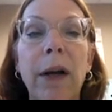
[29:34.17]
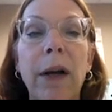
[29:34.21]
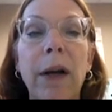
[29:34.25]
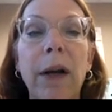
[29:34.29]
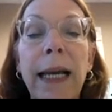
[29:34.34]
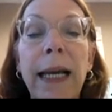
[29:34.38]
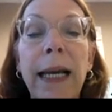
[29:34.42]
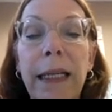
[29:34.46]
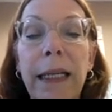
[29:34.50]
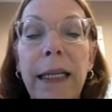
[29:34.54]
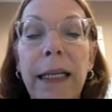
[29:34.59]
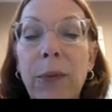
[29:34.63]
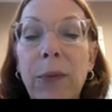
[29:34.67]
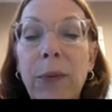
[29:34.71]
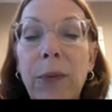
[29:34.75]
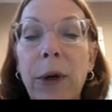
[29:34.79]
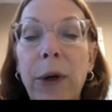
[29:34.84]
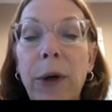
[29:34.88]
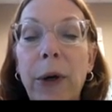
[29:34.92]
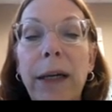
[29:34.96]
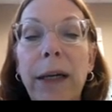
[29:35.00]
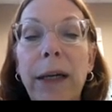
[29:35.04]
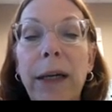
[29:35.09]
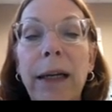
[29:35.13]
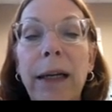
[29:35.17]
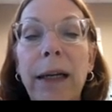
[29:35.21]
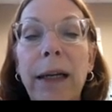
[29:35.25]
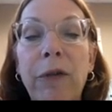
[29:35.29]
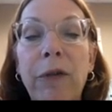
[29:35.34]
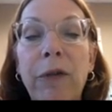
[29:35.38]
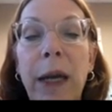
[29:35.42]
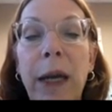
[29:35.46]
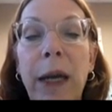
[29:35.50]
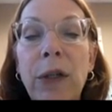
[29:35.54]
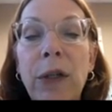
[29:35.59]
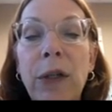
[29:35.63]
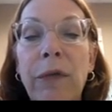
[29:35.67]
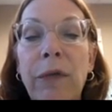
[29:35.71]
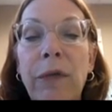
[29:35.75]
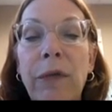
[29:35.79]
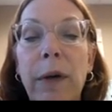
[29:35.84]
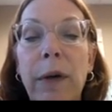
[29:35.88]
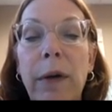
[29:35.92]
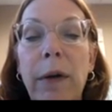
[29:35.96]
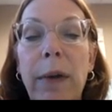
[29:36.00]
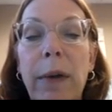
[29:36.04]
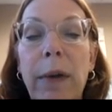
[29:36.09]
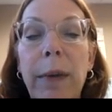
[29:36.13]
This is where you get the information from them.
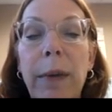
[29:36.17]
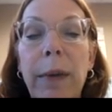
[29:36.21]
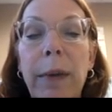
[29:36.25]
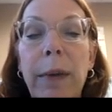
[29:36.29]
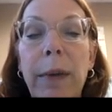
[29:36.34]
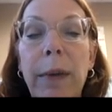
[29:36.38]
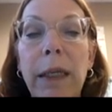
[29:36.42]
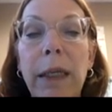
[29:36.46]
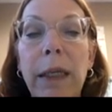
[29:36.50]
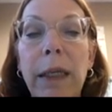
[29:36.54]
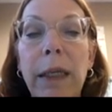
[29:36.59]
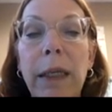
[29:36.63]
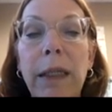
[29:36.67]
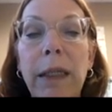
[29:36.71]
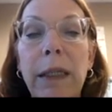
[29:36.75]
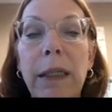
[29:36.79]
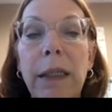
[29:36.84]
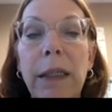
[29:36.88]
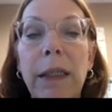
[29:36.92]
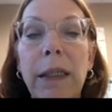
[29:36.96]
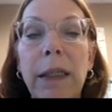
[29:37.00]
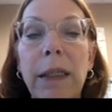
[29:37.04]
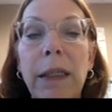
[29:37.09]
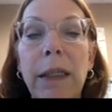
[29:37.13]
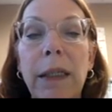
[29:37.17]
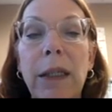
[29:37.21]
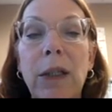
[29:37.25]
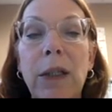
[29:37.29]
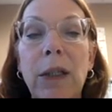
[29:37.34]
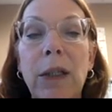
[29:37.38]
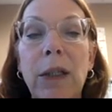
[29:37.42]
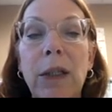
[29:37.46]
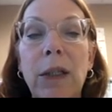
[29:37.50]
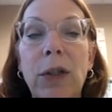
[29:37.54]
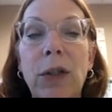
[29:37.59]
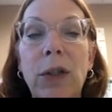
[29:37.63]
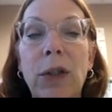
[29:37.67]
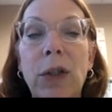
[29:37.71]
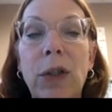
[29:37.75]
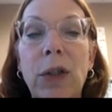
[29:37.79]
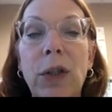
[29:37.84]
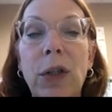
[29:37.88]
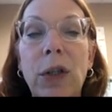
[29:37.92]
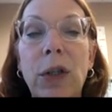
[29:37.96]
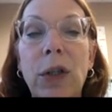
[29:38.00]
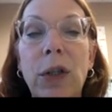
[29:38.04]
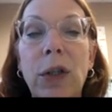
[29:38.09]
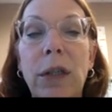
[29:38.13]
I mean, this is just a basic, what are they looking for? What
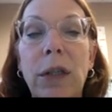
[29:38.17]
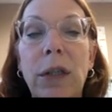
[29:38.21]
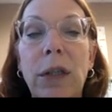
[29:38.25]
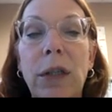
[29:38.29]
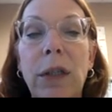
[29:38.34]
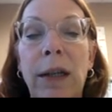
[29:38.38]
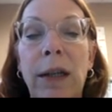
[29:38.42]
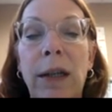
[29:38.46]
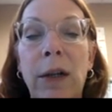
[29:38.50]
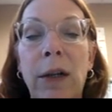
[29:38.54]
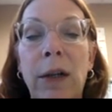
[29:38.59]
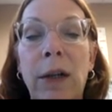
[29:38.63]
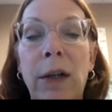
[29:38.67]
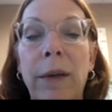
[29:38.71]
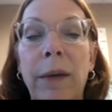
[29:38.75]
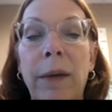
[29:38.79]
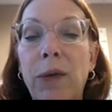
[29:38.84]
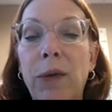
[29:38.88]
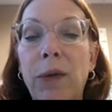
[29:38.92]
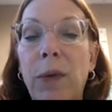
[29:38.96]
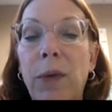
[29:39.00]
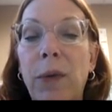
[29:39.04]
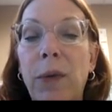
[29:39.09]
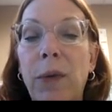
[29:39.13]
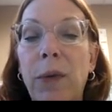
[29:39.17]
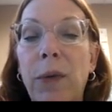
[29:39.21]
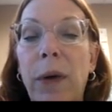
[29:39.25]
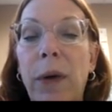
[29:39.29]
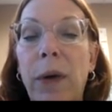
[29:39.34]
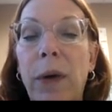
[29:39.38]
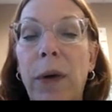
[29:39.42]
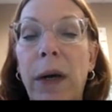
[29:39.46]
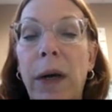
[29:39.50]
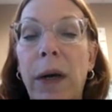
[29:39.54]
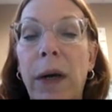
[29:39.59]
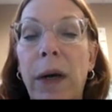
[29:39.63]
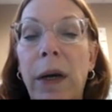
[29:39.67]
do they want? Price range, etc.